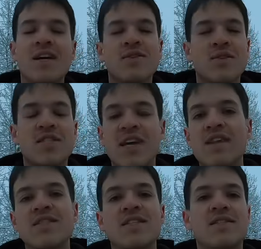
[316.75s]
So let's
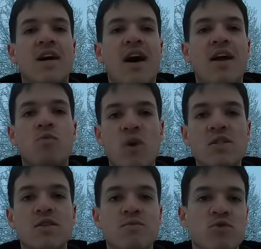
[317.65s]
take this inside,
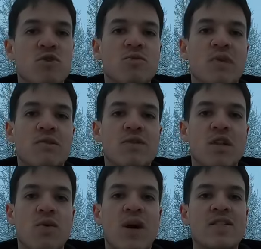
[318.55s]
run some drills with those
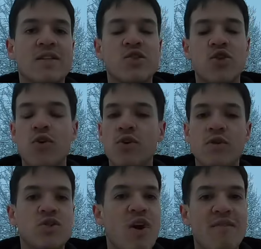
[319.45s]
silhouettes. I'll show you
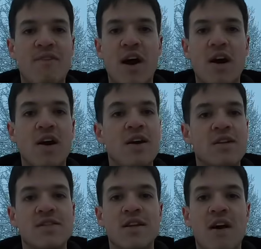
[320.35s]
the dry fire
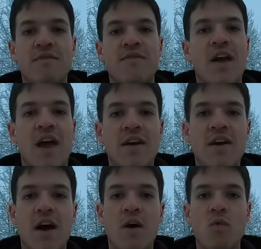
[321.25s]
stuff
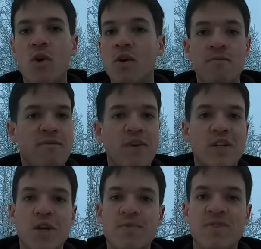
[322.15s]
and we'll
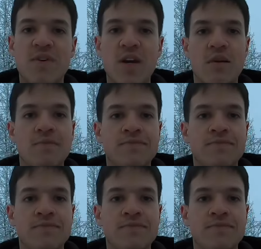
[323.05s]
finish up this video.